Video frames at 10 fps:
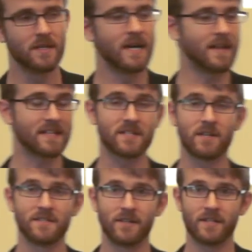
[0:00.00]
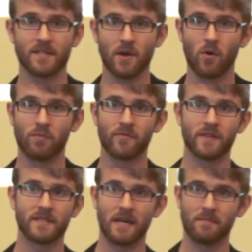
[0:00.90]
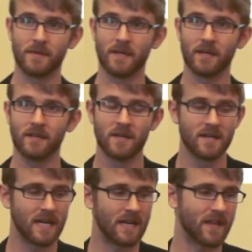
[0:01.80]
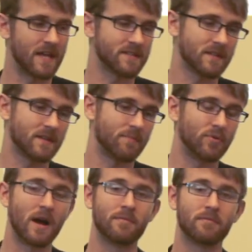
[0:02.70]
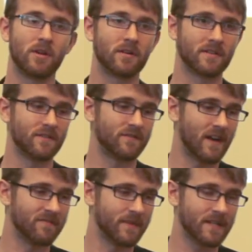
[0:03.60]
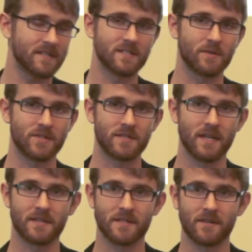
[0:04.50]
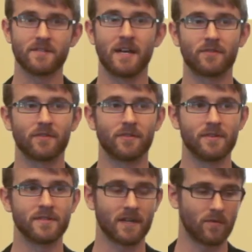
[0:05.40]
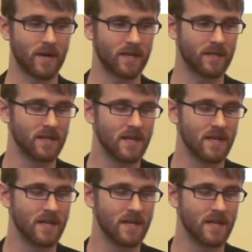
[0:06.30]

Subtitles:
and that's considered its home for the time being. And if it has a problem longer than 5 minutes, it switches data centers after a 30-second wait.